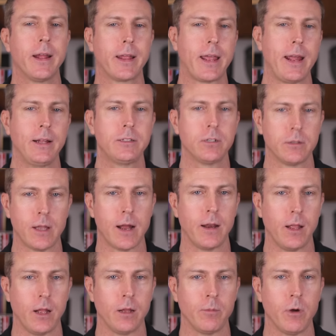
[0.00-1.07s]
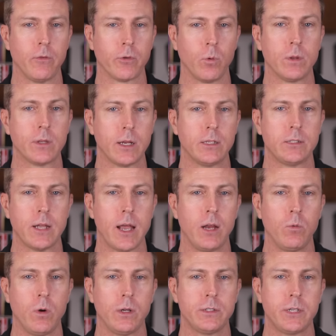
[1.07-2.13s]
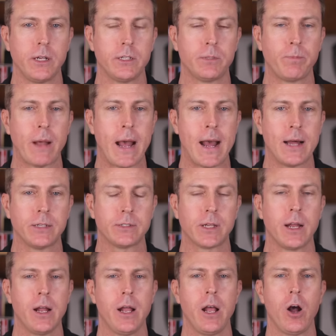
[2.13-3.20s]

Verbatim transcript: canceled on him over what they said was his past